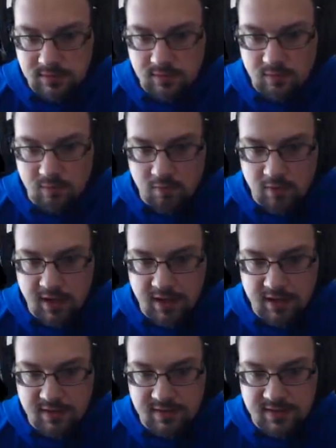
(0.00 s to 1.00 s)
Red
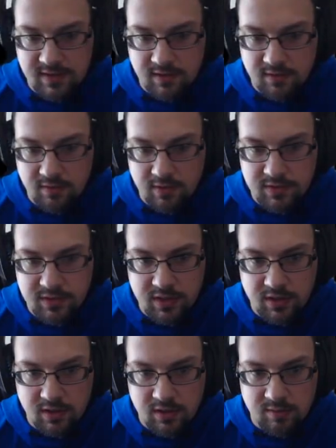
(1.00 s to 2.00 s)
is encroaching
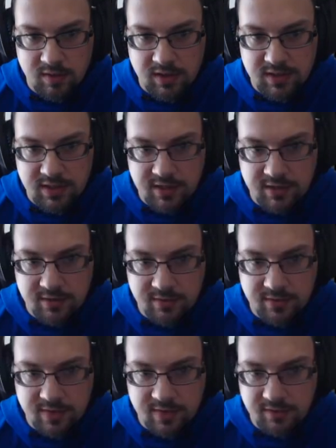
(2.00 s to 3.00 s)
on my
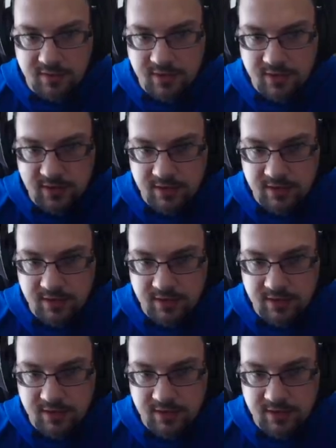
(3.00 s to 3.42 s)
territory down there.